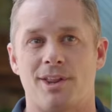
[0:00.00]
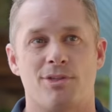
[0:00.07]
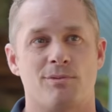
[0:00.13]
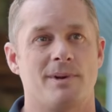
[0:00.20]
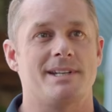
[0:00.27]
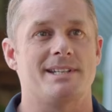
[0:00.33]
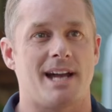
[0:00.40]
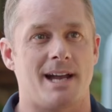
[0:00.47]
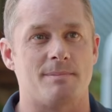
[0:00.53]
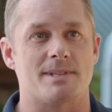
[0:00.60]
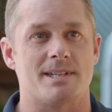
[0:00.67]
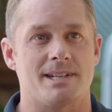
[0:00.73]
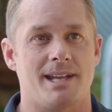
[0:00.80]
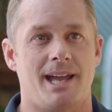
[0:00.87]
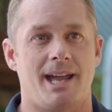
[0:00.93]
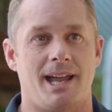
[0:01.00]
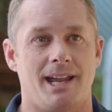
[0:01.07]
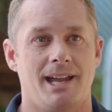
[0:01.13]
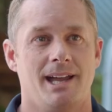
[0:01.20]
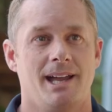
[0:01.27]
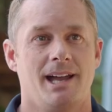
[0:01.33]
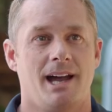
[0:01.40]
3 times a day,
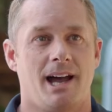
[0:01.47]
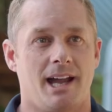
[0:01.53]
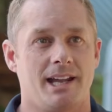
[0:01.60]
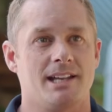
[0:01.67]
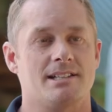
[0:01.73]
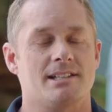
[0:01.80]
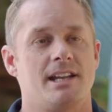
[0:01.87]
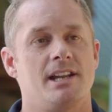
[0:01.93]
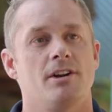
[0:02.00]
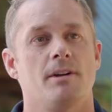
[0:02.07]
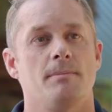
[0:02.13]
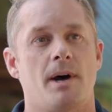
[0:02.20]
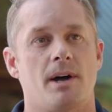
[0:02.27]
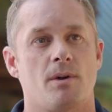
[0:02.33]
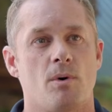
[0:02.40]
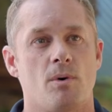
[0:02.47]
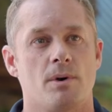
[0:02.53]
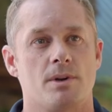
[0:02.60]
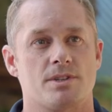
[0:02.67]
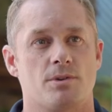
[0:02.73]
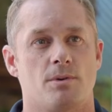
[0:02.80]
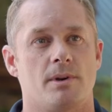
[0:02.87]
I get to hear about
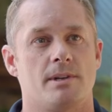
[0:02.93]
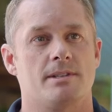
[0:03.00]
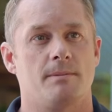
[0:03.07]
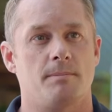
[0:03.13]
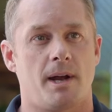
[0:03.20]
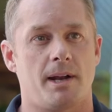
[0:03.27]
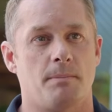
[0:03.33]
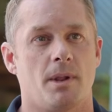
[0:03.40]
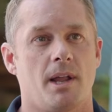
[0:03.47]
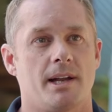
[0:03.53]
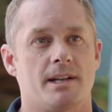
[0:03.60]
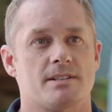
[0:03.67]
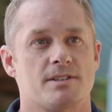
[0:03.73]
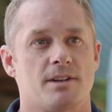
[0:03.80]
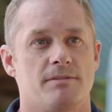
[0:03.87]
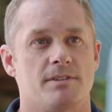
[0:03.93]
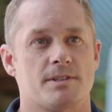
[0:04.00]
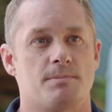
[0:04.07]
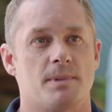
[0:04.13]
horror stories in my appliance service